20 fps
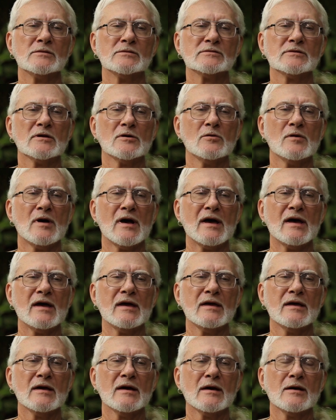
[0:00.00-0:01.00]
so
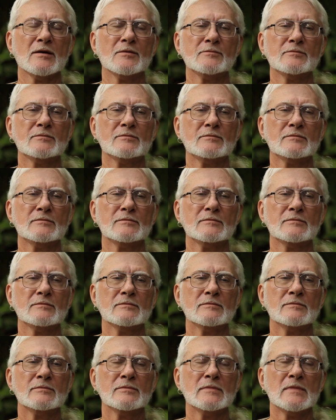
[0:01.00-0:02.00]
I
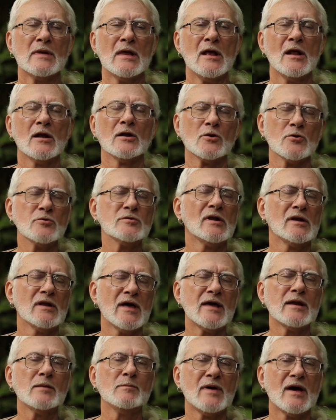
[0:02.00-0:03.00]
learned a
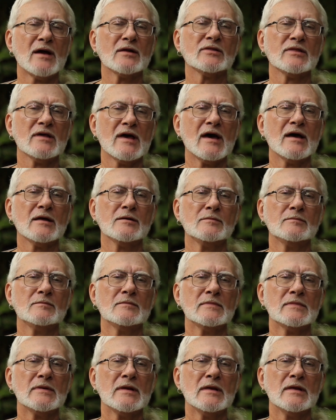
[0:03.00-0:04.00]
lot about that
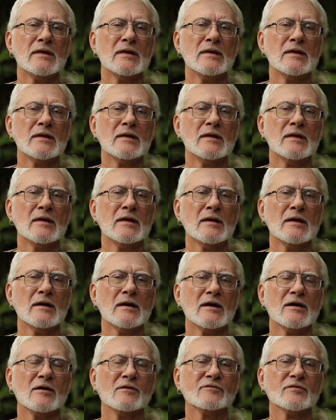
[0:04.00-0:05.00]

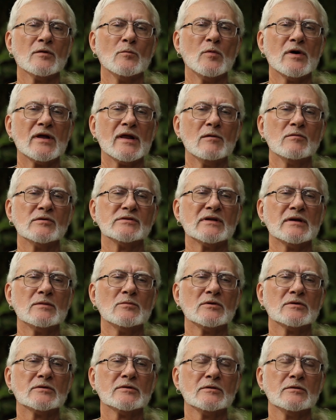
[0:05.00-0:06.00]
from what I was
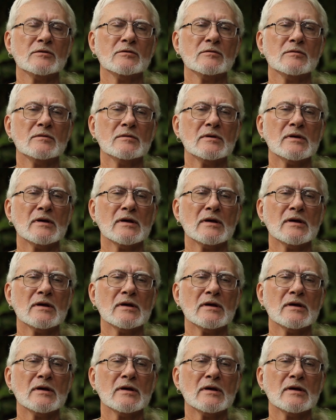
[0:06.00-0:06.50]
able to